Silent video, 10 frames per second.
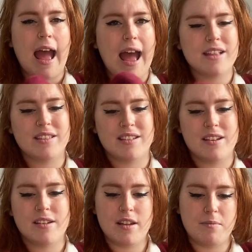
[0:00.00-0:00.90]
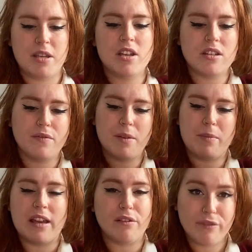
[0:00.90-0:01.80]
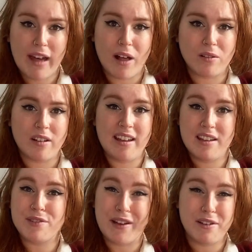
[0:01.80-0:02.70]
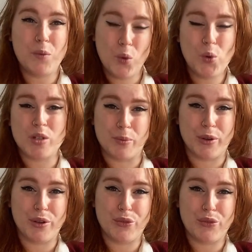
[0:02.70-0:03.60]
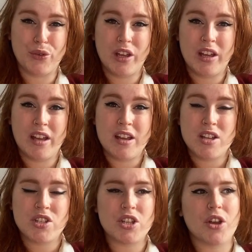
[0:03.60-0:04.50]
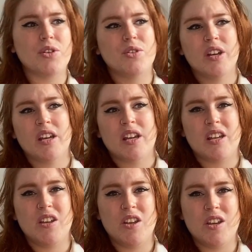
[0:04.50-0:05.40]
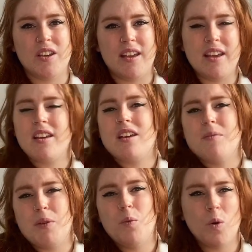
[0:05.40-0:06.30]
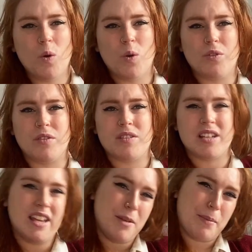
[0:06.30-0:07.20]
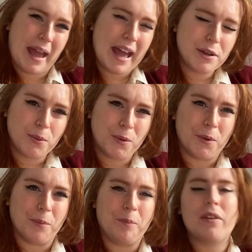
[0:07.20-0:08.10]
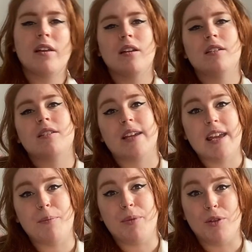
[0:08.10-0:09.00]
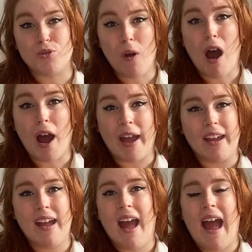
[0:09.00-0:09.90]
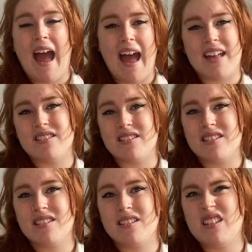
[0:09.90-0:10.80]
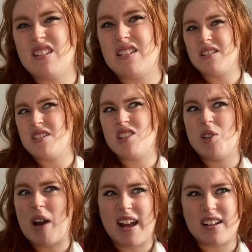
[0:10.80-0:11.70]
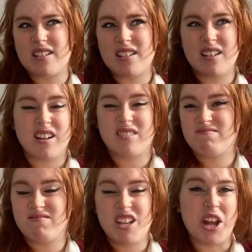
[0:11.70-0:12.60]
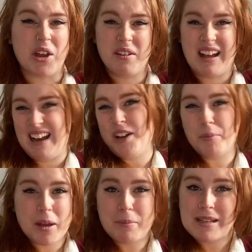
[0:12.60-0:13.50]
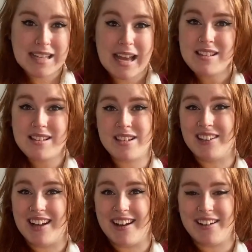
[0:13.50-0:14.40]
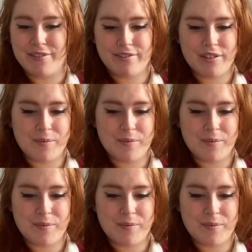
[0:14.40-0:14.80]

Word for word: And because of it being felt, it is very waterproof. So it can be worn to keep your head warm, to keep you dry, and to add a you know a little bit of pizzazz to your life